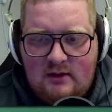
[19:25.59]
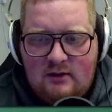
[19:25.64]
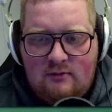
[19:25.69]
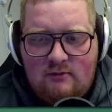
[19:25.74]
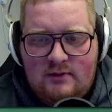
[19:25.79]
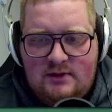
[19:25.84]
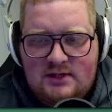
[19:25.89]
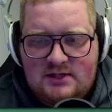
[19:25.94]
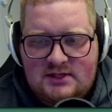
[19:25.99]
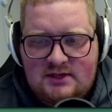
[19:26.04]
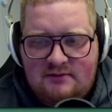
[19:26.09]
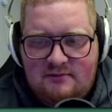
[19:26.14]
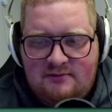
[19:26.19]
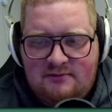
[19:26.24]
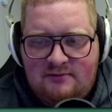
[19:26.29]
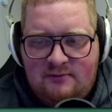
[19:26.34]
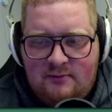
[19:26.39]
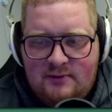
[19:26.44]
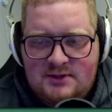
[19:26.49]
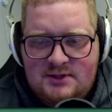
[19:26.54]
We just
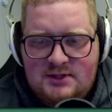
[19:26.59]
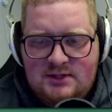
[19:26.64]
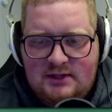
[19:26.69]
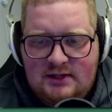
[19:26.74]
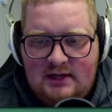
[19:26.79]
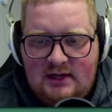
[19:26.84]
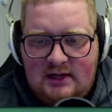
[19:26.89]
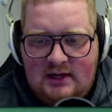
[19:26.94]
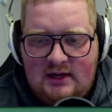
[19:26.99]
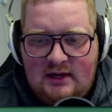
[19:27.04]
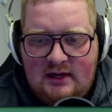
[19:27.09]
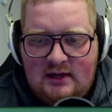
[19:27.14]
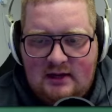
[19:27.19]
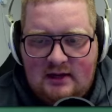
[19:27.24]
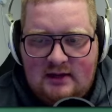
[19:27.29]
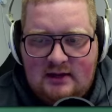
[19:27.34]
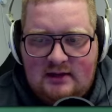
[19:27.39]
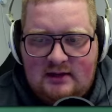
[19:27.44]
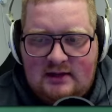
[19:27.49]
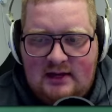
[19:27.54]
unfortunately
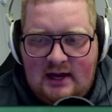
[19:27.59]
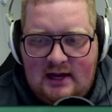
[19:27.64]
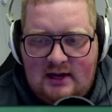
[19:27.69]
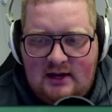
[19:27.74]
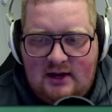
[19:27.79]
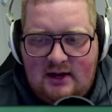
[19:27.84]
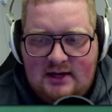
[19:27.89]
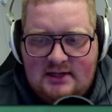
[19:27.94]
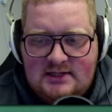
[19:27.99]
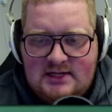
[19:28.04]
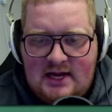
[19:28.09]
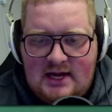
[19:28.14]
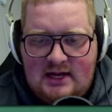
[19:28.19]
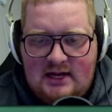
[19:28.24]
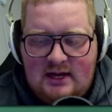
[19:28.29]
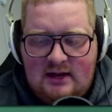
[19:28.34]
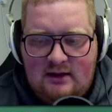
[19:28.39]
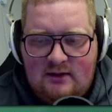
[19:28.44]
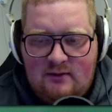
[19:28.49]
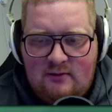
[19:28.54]
cannot take
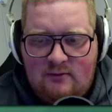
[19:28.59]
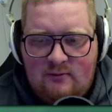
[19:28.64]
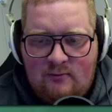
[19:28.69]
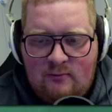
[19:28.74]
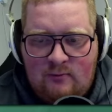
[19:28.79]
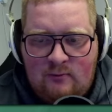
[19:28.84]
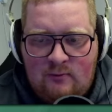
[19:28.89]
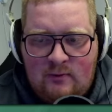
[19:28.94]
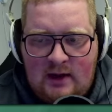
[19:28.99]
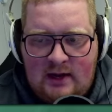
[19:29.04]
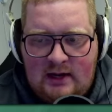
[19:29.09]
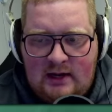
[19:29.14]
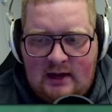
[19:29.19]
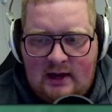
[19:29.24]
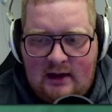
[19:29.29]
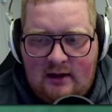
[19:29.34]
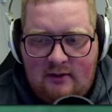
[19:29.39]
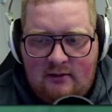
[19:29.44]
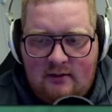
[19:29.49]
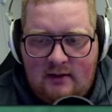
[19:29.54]
it right
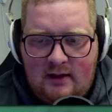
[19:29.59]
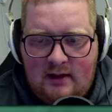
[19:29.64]
now.